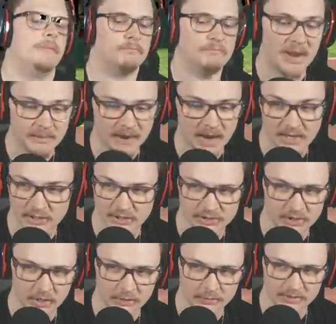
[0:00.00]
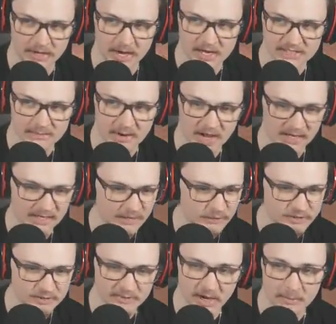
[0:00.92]
Maybe I just suck with Yasmani. He
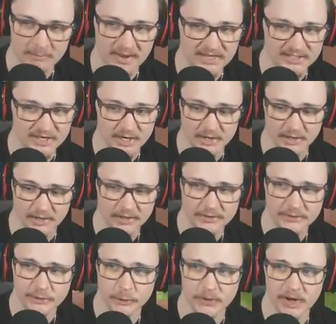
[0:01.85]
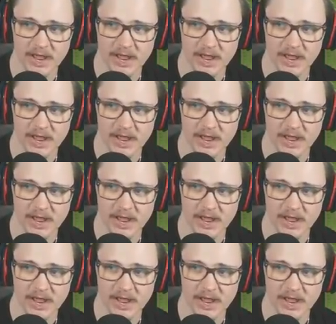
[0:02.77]
used to be our best hitter. Two